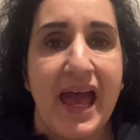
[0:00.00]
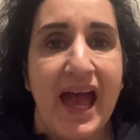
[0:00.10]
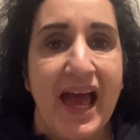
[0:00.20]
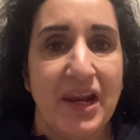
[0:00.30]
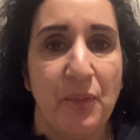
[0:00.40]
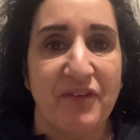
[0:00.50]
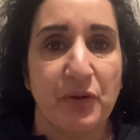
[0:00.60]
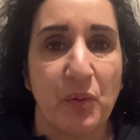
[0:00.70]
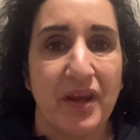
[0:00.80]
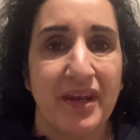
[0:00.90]
Hello
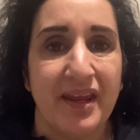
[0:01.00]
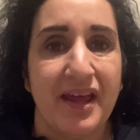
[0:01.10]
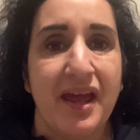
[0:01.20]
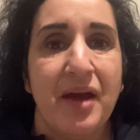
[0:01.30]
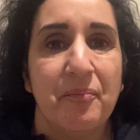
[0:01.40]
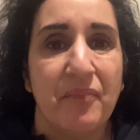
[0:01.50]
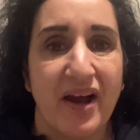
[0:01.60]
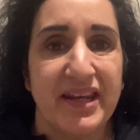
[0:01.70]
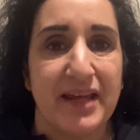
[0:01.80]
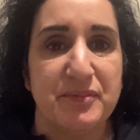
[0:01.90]
everyone, my
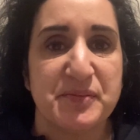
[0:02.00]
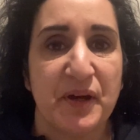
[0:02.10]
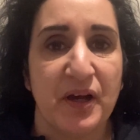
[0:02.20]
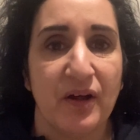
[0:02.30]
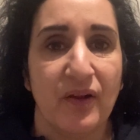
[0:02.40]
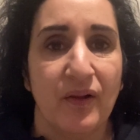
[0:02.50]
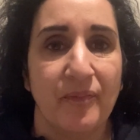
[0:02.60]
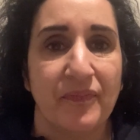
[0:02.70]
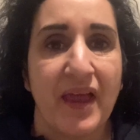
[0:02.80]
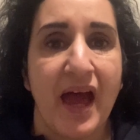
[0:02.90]
name's Pearl
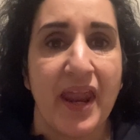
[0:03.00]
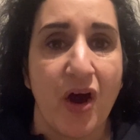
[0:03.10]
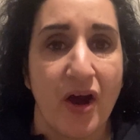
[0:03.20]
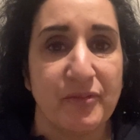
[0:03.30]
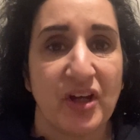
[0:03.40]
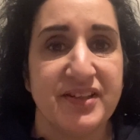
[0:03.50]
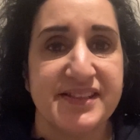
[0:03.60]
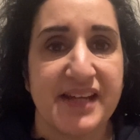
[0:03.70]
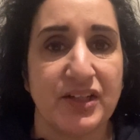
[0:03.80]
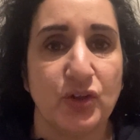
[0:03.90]
and I'm going to
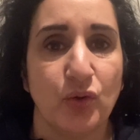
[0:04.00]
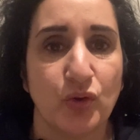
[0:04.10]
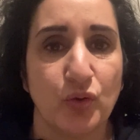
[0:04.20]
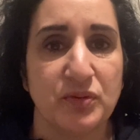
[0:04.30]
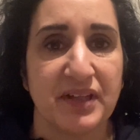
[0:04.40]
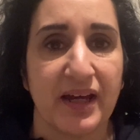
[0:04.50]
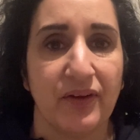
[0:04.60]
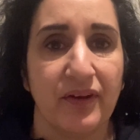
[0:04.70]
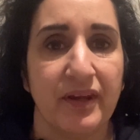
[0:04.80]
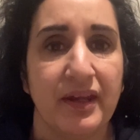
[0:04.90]
take your cool down.
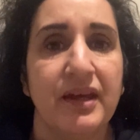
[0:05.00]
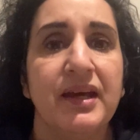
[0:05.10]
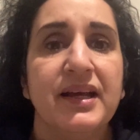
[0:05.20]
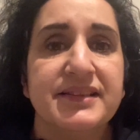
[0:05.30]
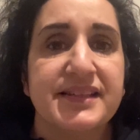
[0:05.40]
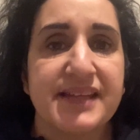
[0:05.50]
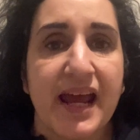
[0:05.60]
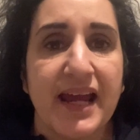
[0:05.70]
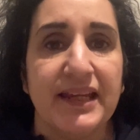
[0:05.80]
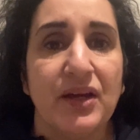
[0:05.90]

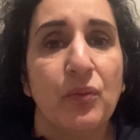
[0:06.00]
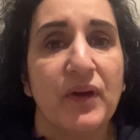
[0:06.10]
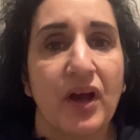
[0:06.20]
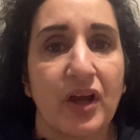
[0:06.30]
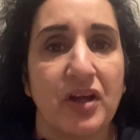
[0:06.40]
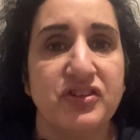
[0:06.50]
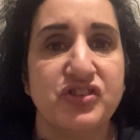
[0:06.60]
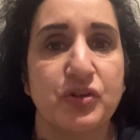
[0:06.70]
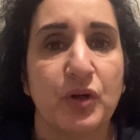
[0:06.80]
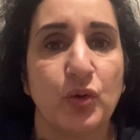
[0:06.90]
Today, we are going to
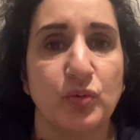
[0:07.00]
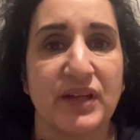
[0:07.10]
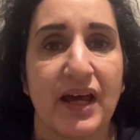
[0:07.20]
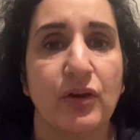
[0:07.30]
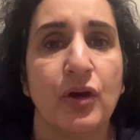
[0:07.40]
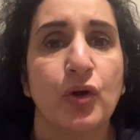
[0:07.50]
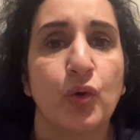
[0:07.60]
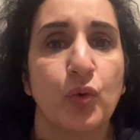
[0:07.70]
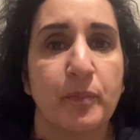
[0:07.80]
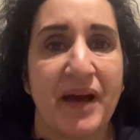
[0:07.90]
do a cool down
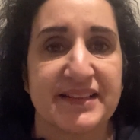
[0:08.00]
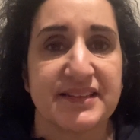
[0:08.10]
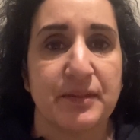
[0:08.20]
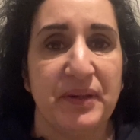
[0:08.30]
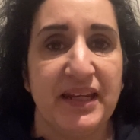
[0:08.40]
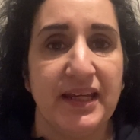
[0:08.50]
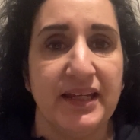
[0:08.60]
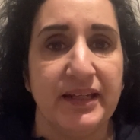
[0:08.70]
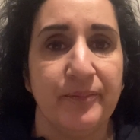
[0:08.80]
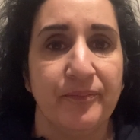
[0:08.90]
called Pasta P
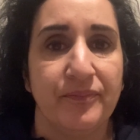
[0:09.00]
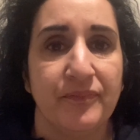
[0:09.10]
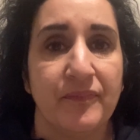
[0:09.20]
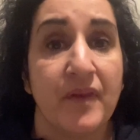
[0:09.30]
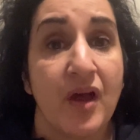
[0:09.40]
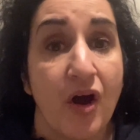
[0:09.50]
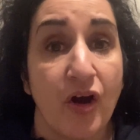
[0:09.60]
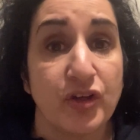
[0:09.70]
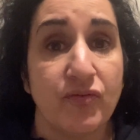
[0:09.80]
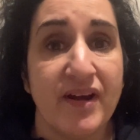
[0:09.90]
E. Are
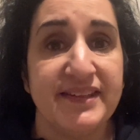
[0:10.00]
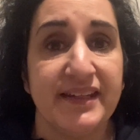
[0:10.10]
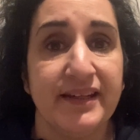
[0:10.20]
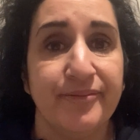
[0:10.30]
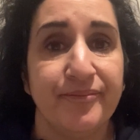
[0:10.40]
you ready?